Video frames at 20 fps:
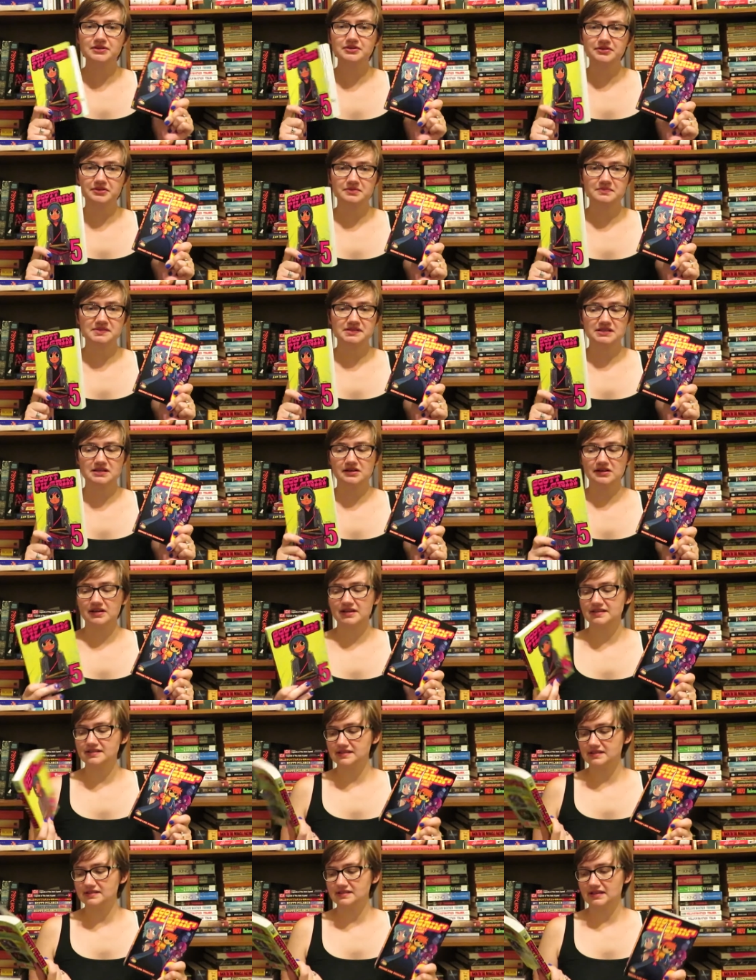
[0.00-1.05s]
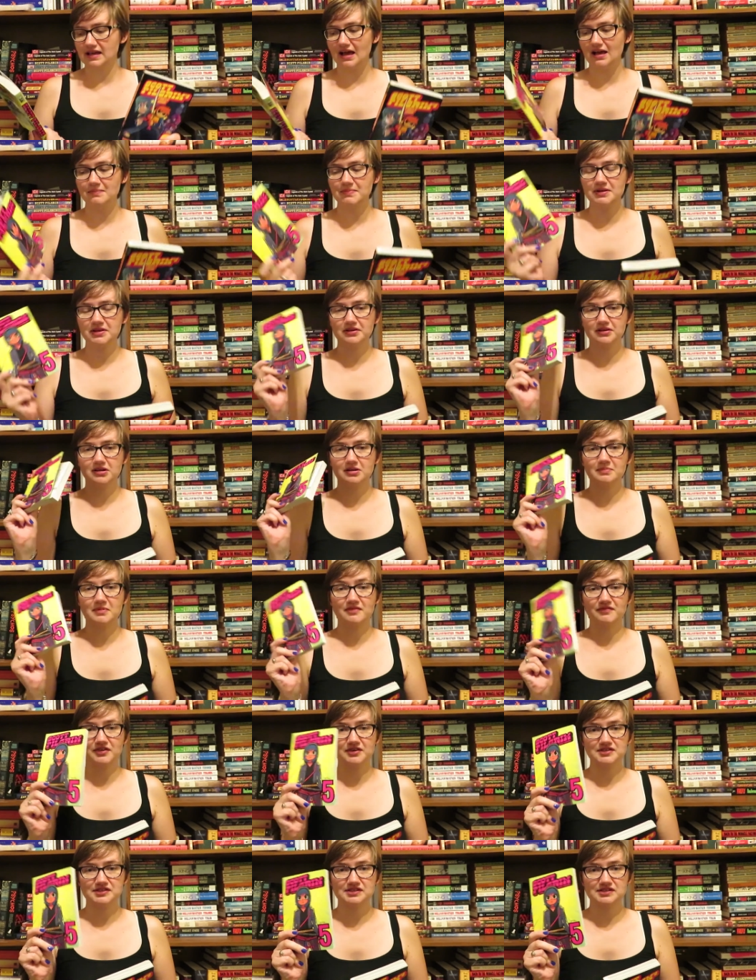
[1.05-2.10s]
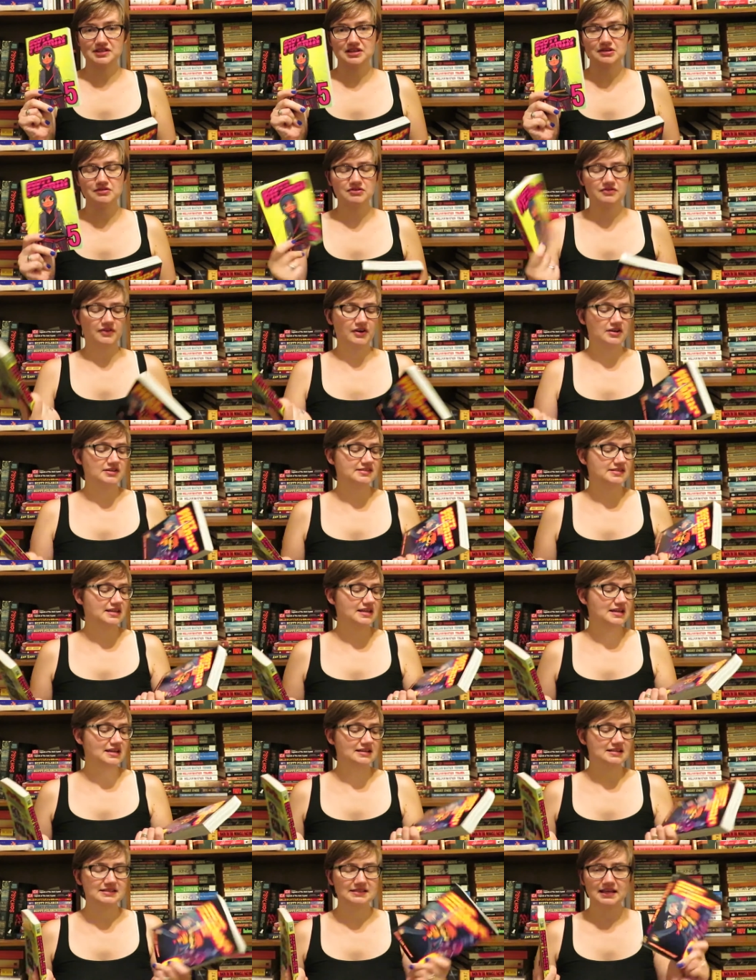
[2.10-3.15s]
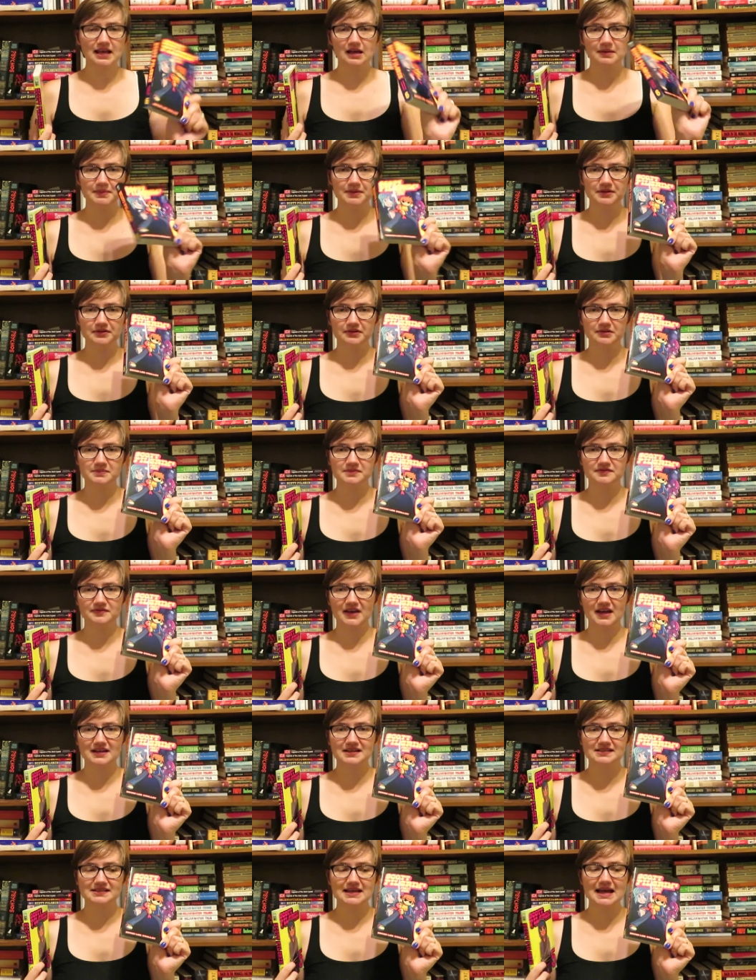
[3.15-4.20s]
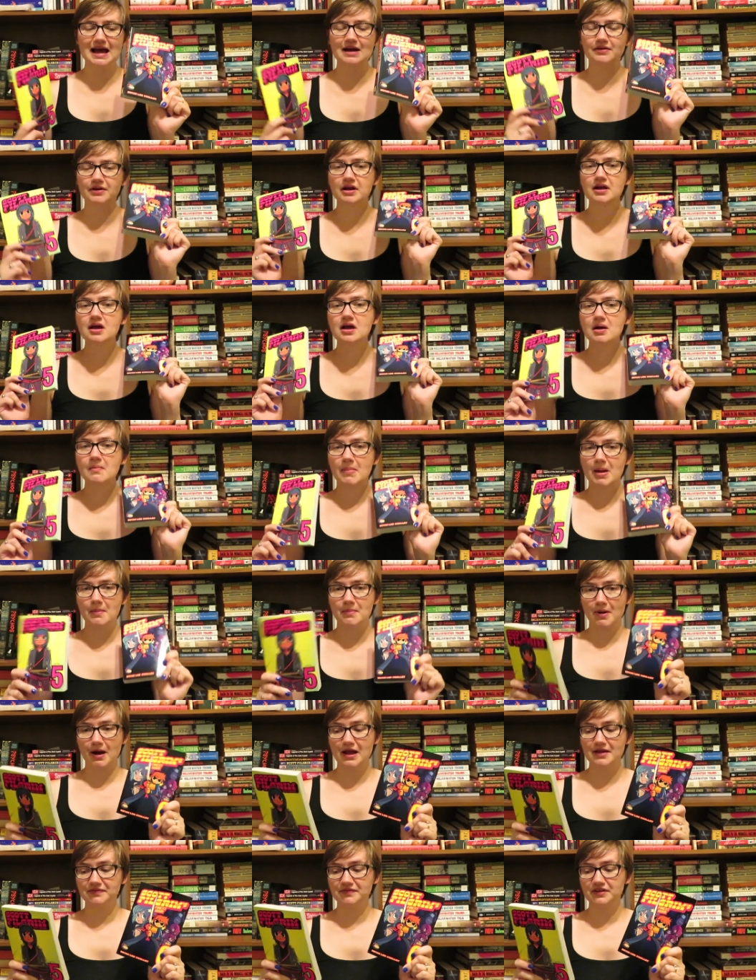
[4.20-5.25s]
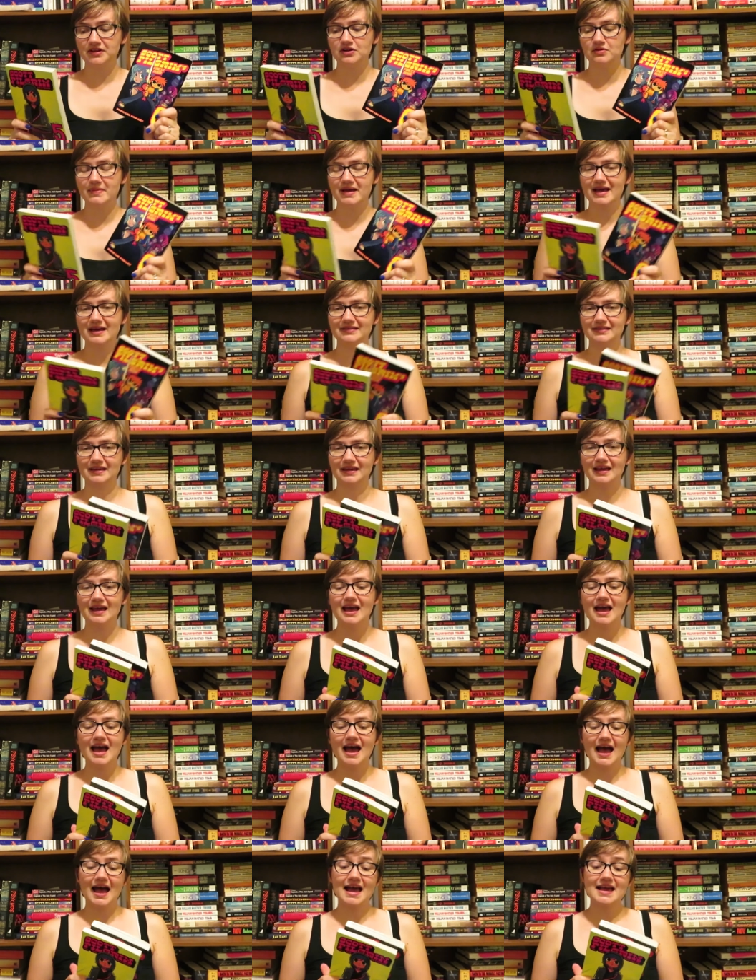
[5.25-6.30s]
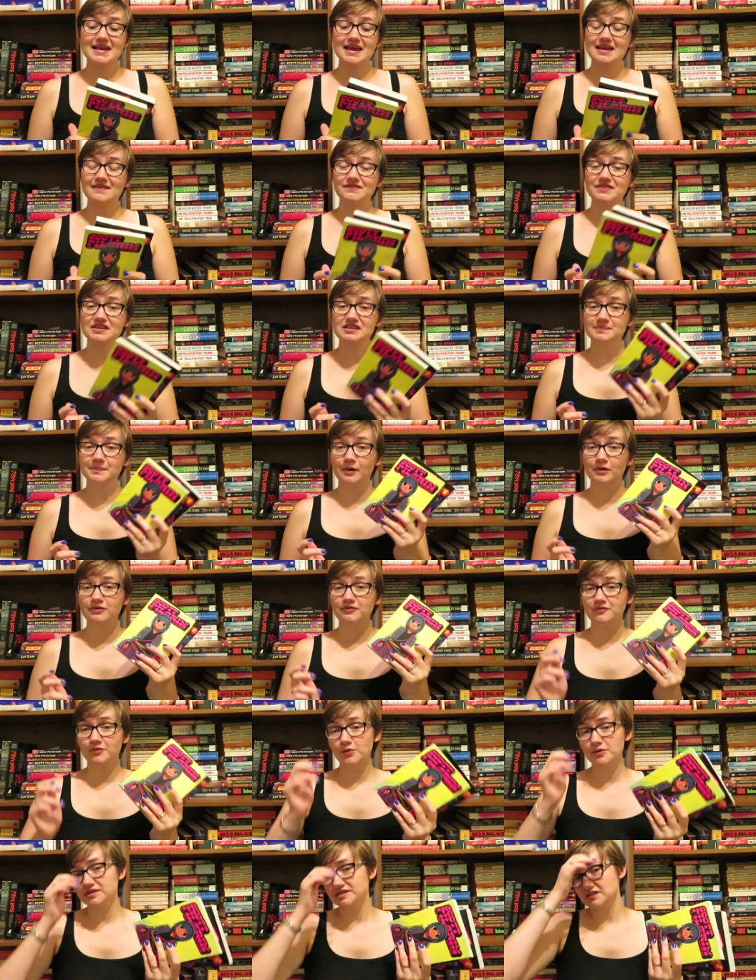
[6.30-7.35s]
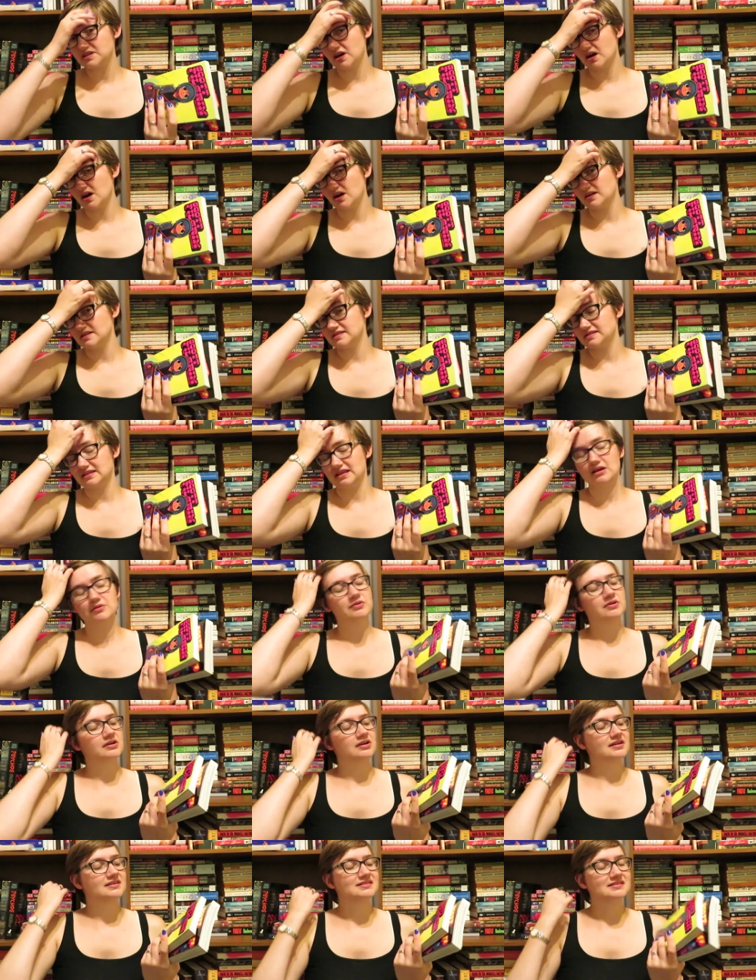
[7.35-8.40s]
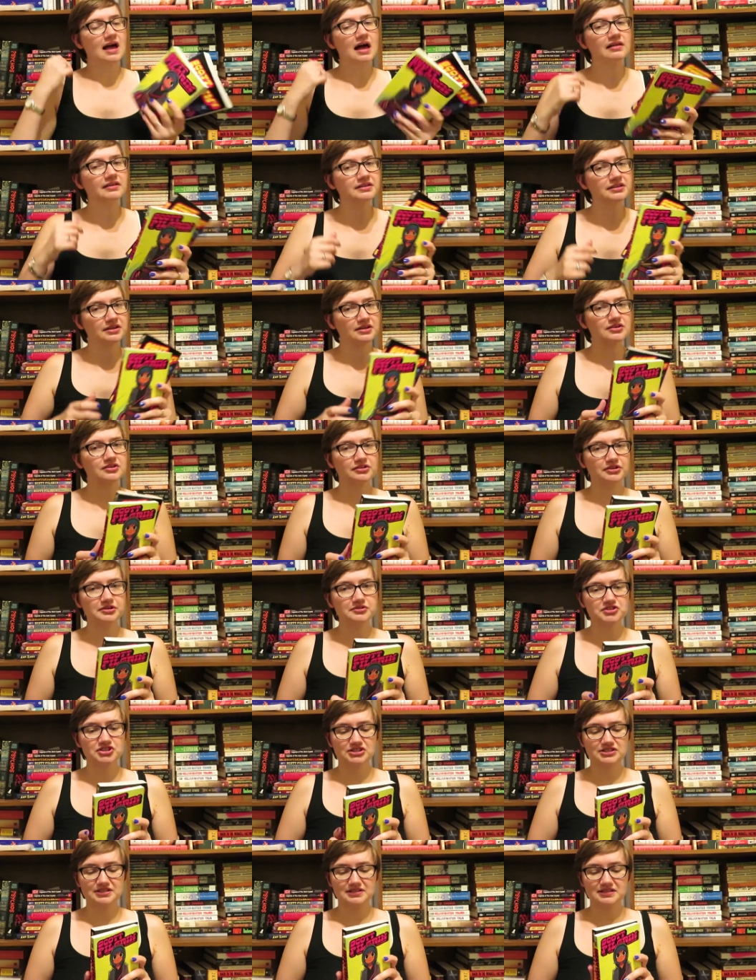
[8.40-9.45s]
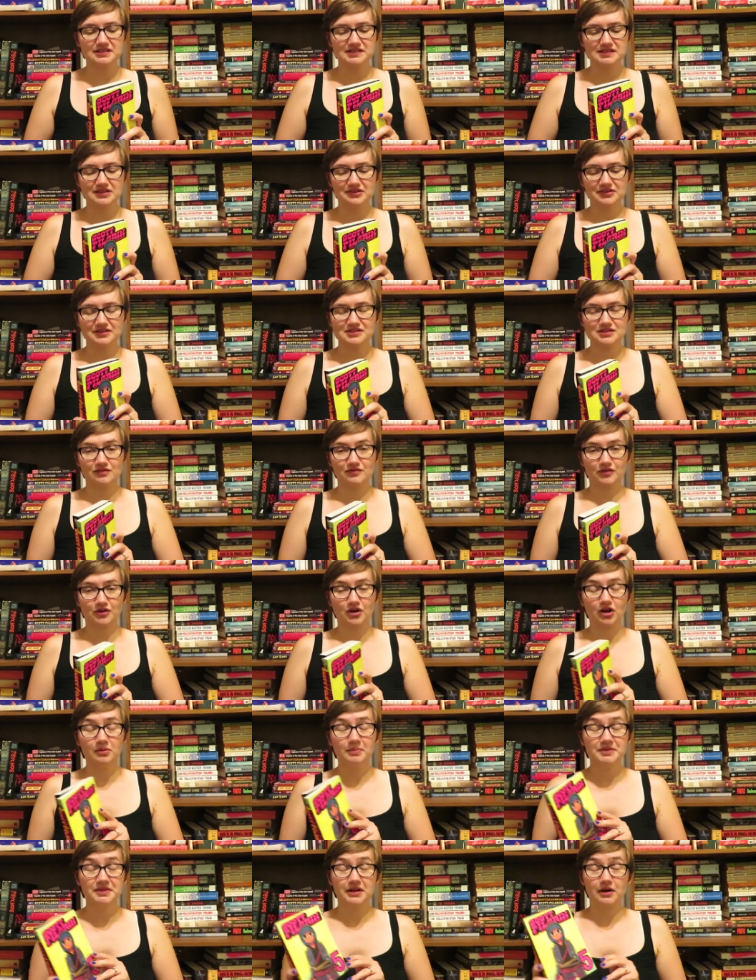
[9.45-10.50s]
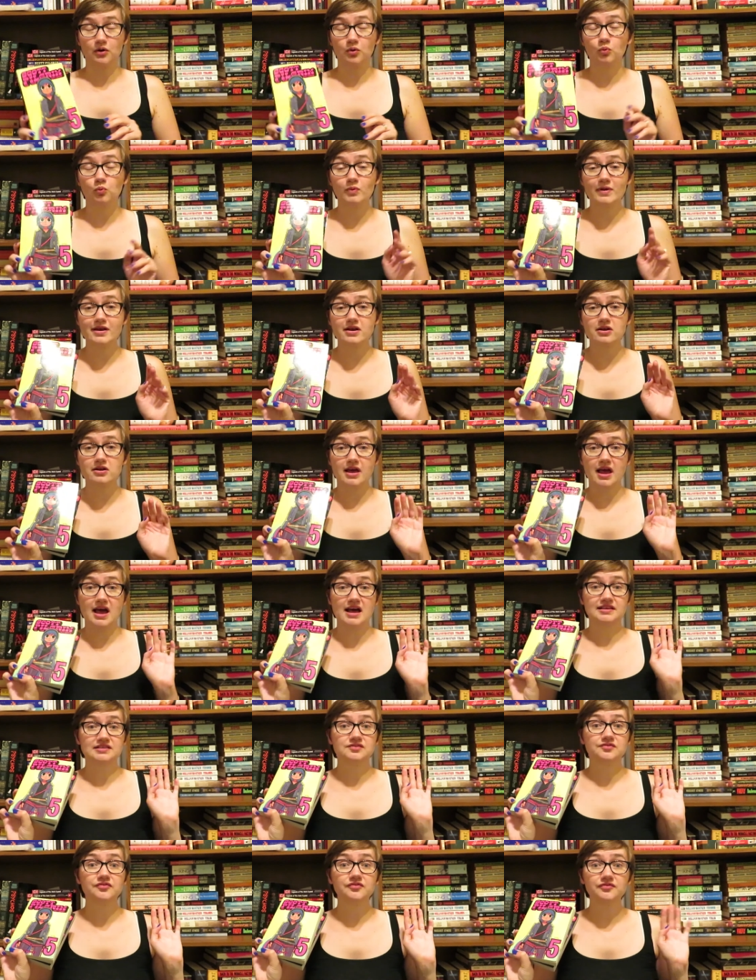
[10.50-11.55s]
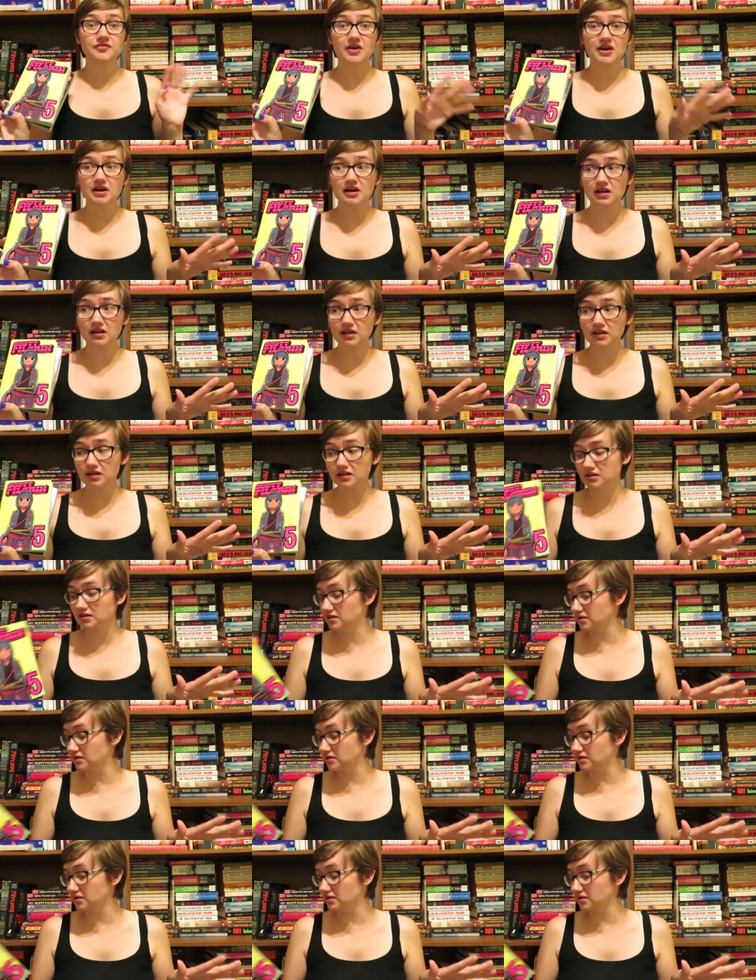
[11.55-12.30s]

Pilgrim series, Scott Pilgrim vs. the Universe and Scott Pilgrim's Finest Hour by Brian Lee O'Malley. I gave these both 4 stars. They were a solid conclusion to the series overall, but they were weird as fuck.